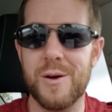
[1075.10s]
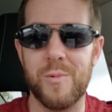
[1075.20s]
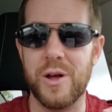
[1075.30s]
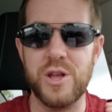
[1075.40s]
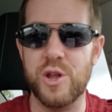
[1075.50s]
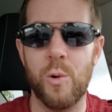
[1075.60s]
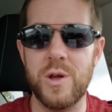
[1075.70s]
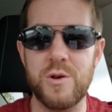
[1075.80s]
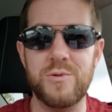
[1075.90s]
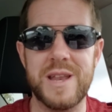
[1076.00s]
Well,
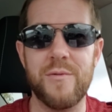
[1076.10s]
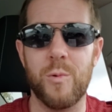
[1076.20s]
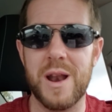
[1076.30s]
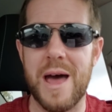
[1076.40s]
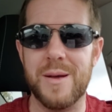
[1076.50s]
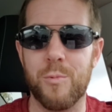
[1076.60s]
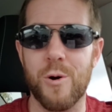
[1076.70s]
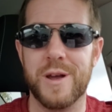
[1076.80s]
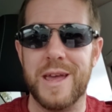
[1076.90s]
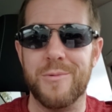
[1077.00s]
you would never want to end up
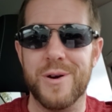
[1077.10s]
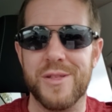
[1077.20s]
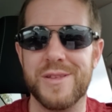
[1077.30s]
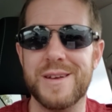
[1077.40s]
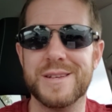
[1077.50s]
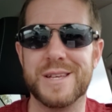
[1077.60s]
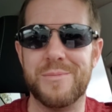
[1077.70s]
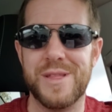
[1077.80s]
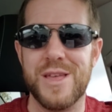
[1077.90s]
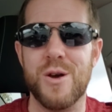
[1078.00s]
working with
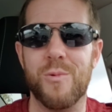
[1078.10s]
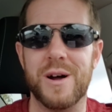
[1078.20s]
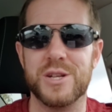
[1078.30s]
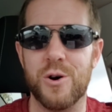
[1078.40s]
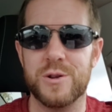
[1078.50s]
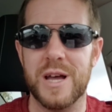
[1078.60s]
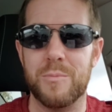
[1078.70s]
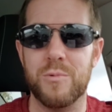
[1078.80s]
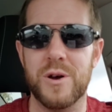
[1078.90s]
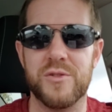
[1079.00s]
someone that you once hooked
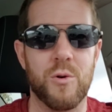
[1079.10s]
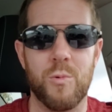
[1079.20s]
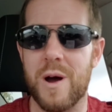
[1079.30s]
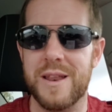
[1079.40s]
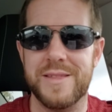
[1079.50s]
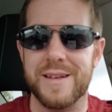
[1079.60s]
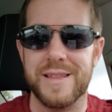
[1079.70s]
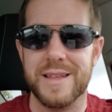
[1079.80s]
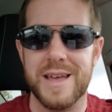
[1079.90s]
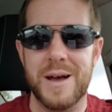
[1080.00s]
up with or anything
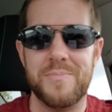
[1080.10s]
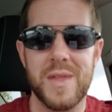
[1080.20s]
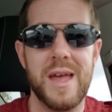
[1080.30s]
like that.